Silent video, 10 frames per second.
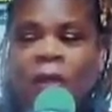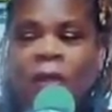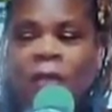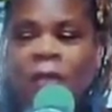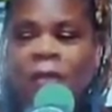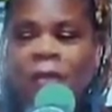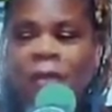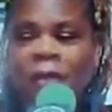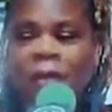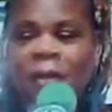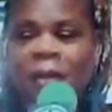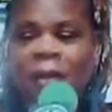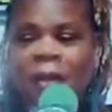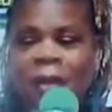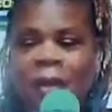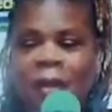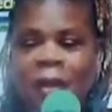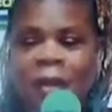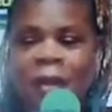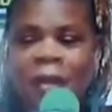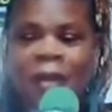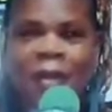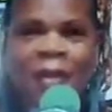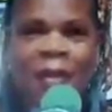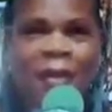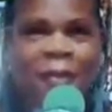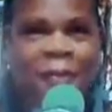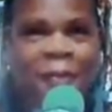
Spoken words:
(silence)